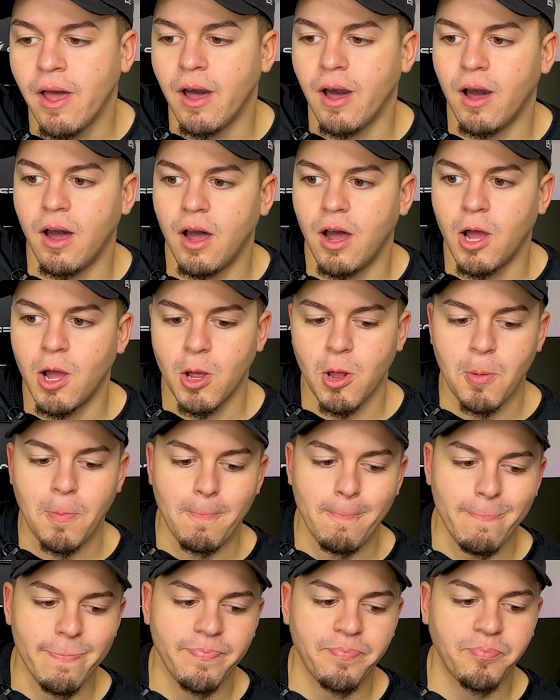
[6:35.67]

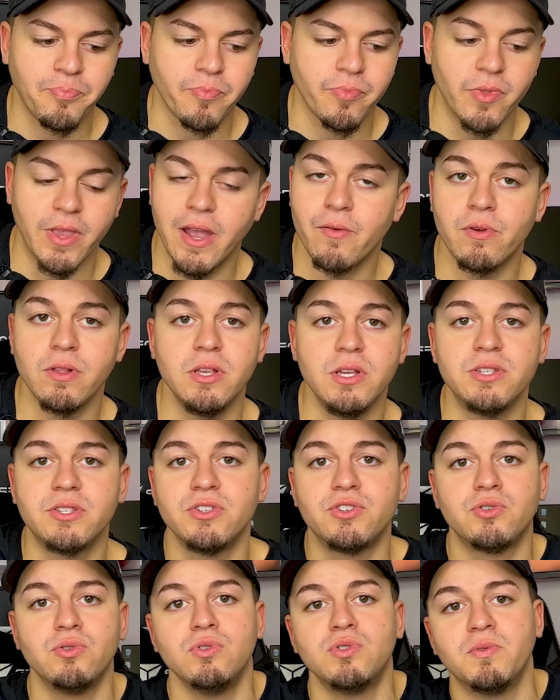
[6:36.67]
Um, they release the
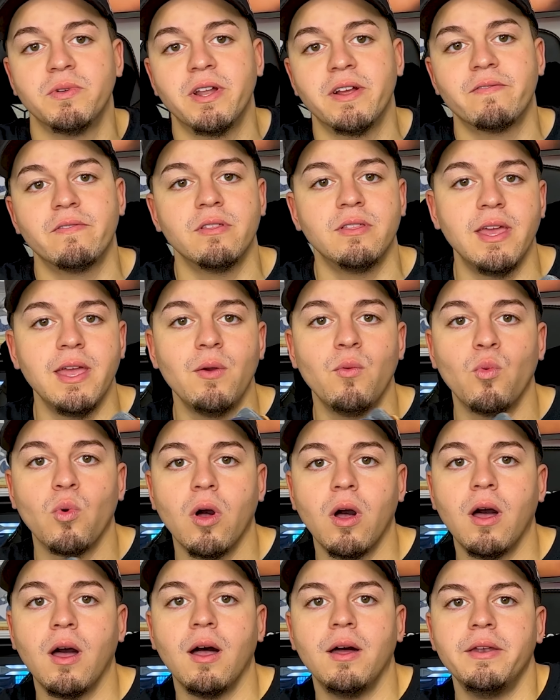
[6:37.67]
shoes whenever they
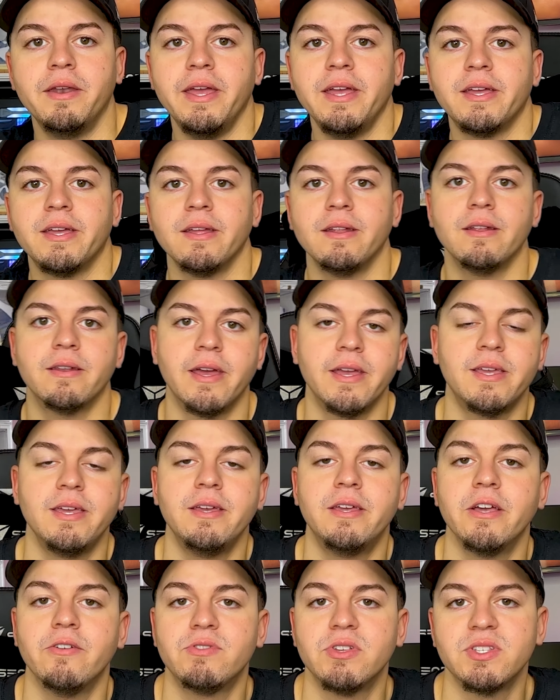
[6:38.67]
want. Nike, Nike
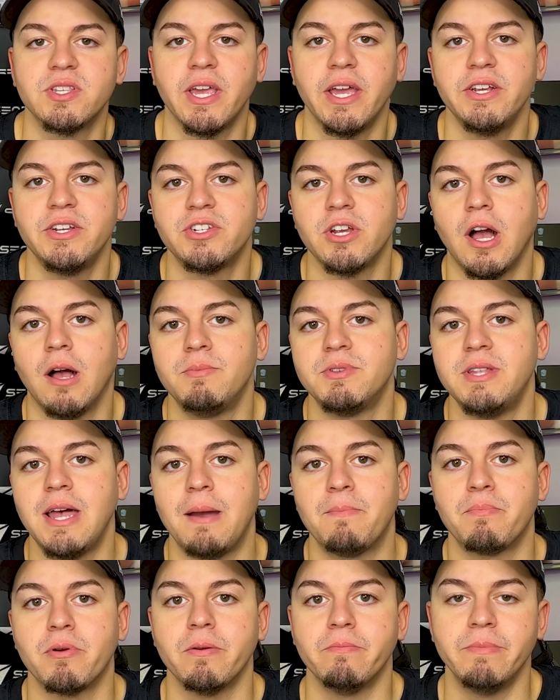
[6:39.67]
gives the skate shops
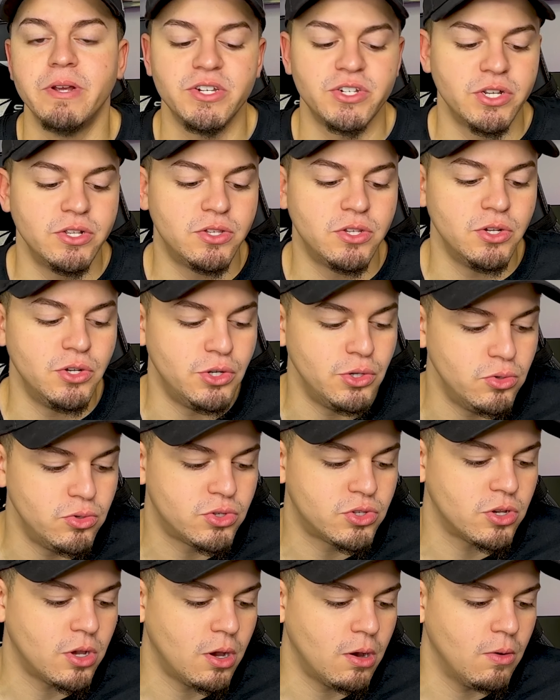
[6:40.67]
that permission to do
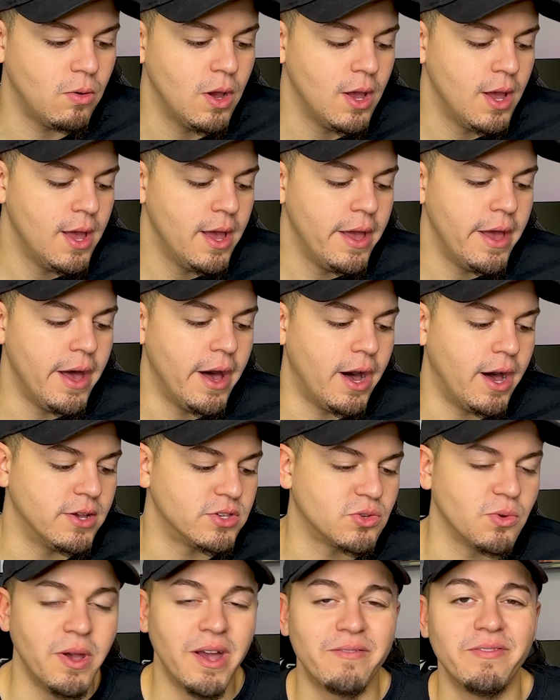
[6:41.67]
so. Uh,
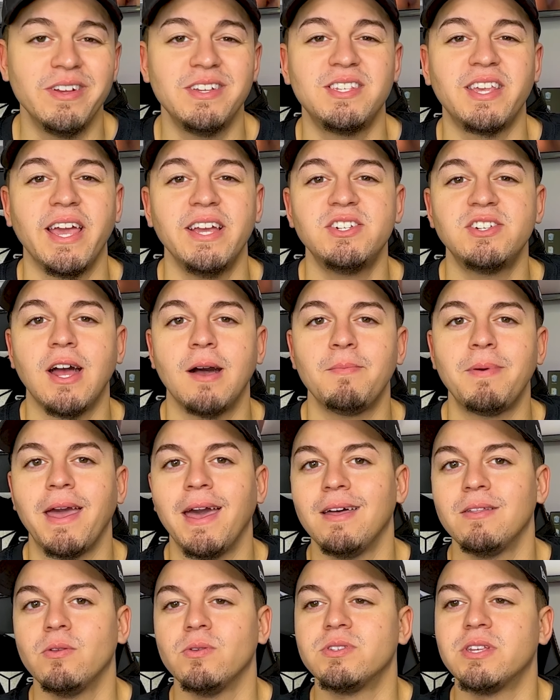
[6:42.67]
so every skate shop
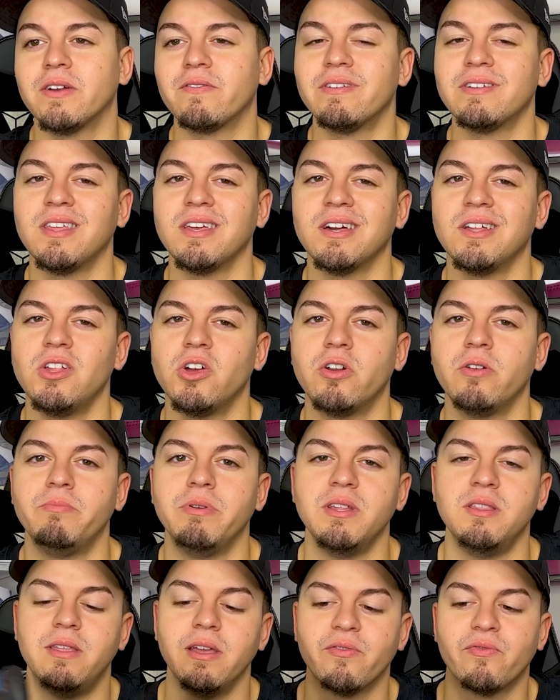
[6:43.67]
handles everything a little
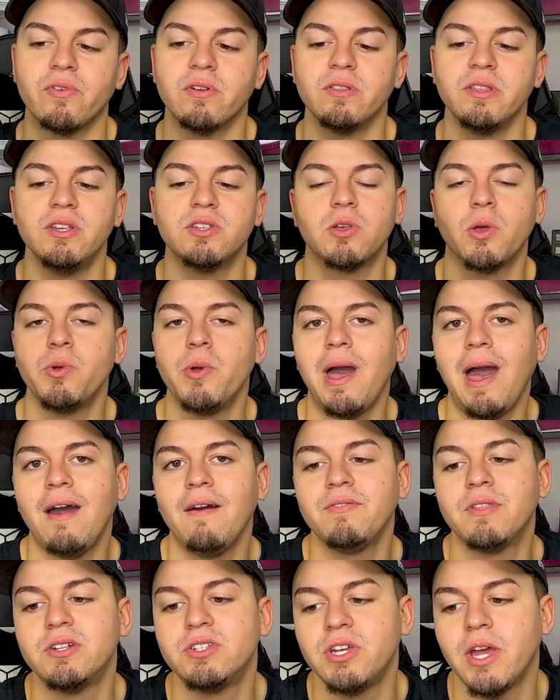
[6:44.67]
bit differently. So you
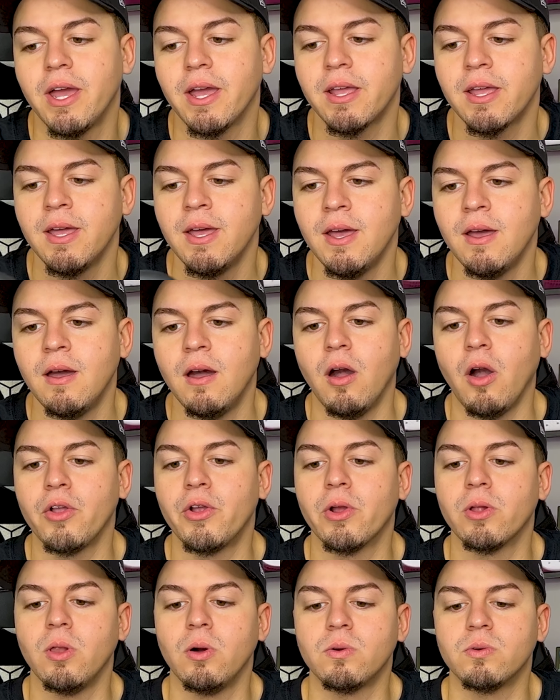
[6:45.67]
have to check on
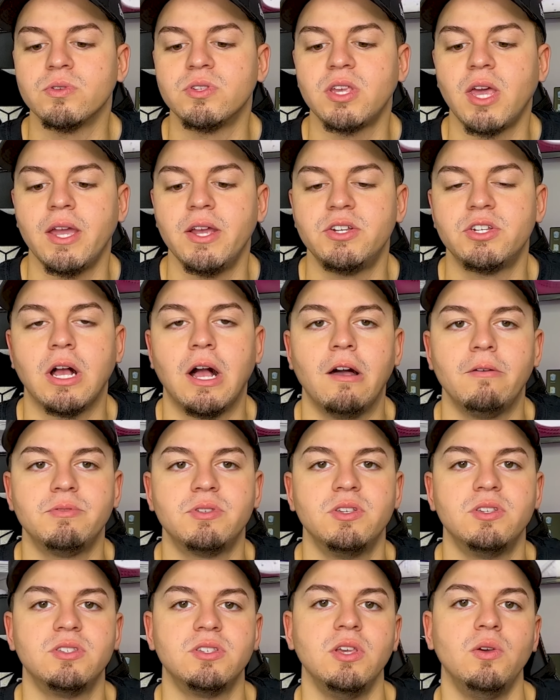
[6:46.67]
your local skate shops
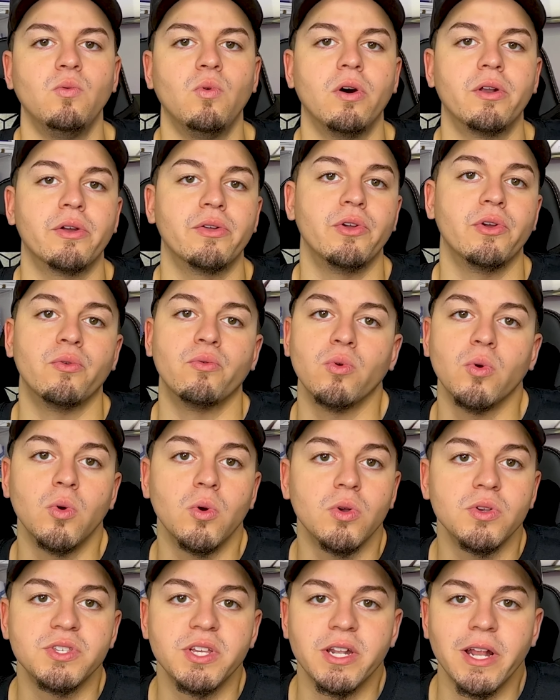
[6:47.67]
to see what are their
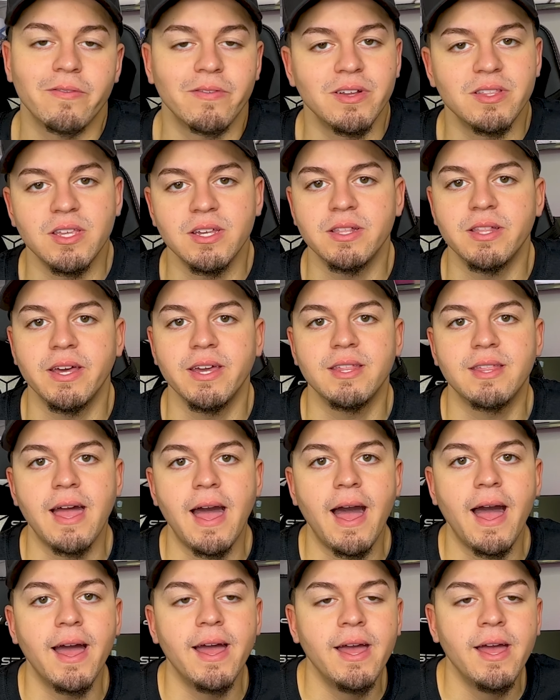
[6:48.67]
rules and everything like
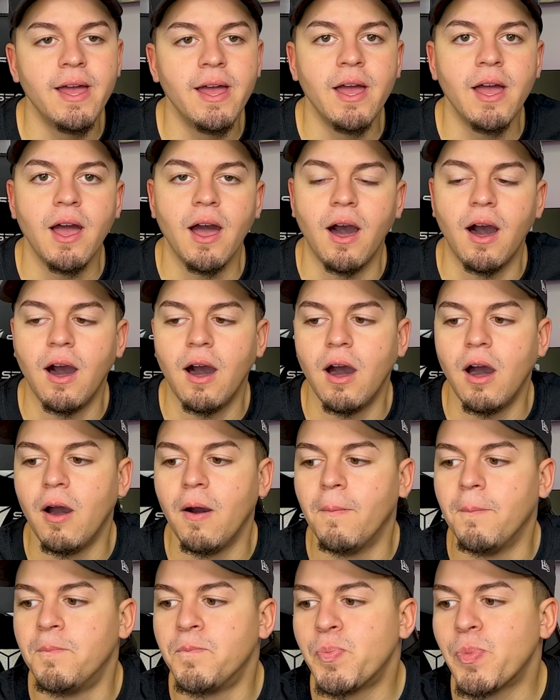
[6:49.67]
that.
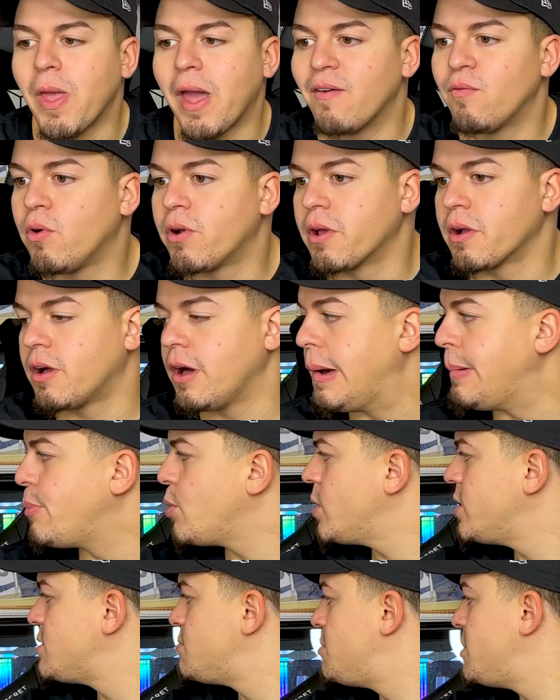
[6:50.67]
Um, I've won a
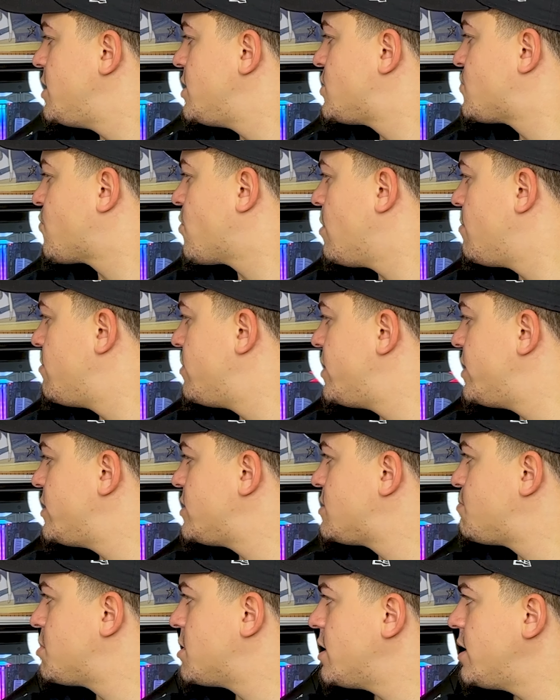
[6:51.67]
couple SBs from
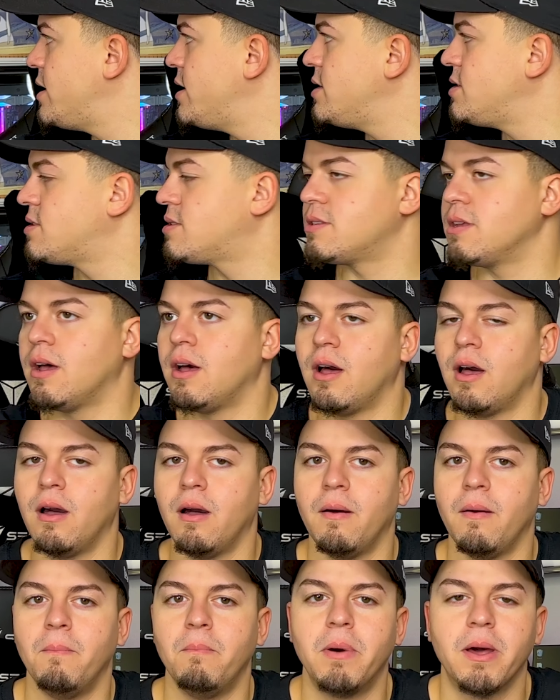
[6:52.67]
this place,
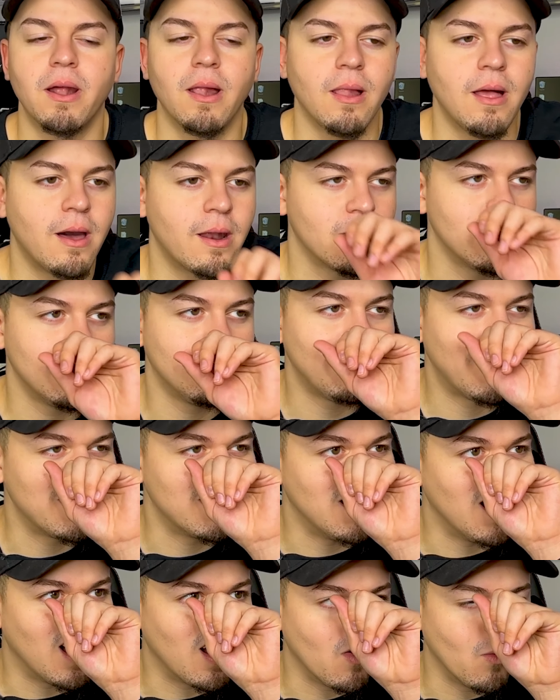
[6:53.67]
uh, but a lot of them I
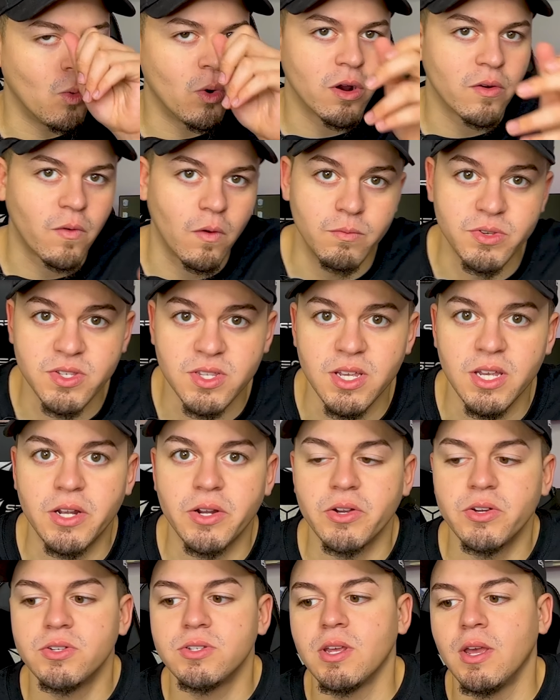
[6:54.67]
got were from
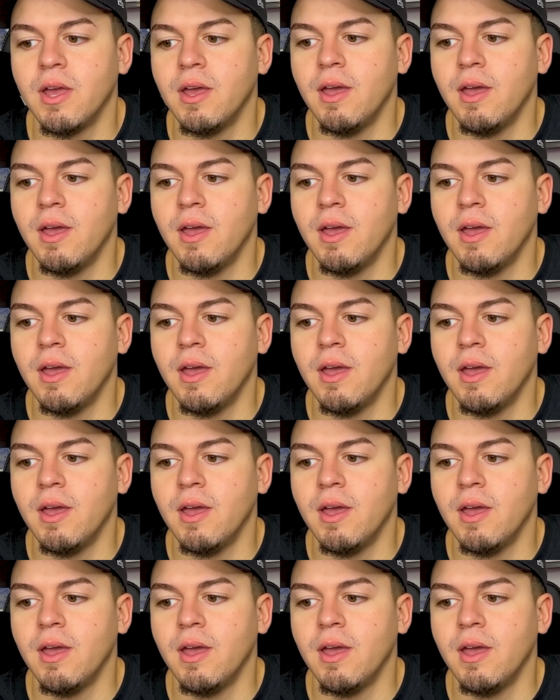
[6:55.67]
SNKRS.